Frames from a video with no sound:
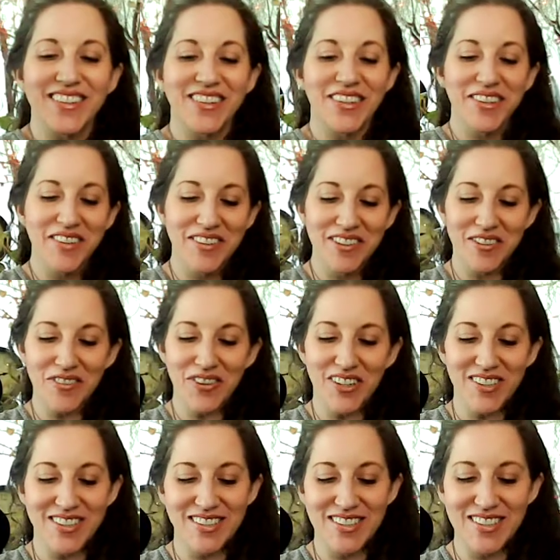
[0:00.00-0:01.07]
the
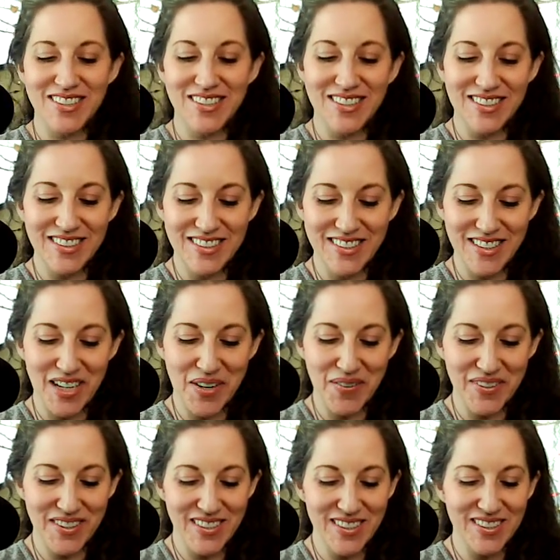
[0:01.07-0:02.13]
universe is in this
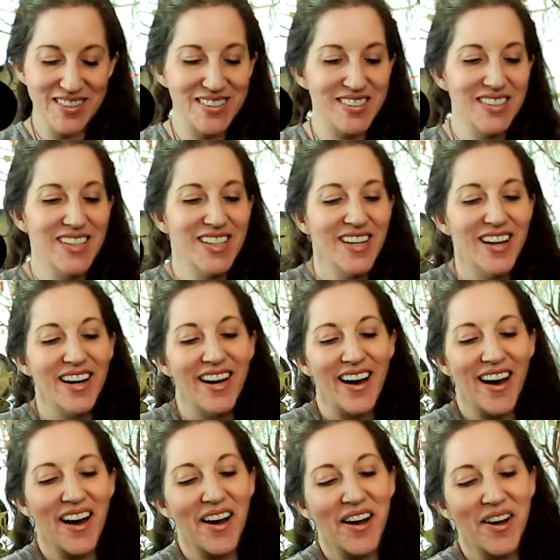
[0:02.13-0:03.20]
amethyst.
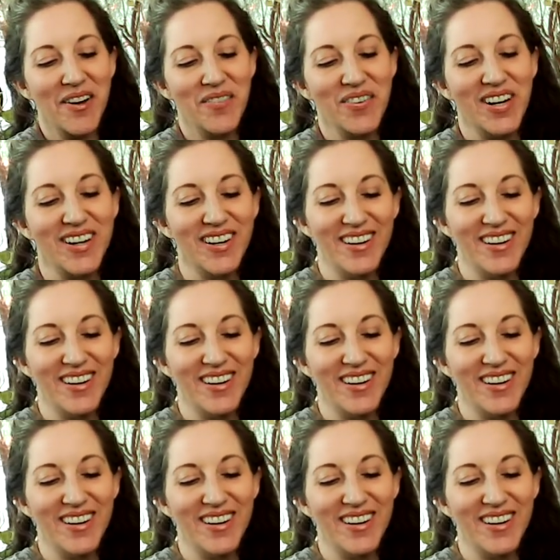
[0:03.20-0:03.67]
Um,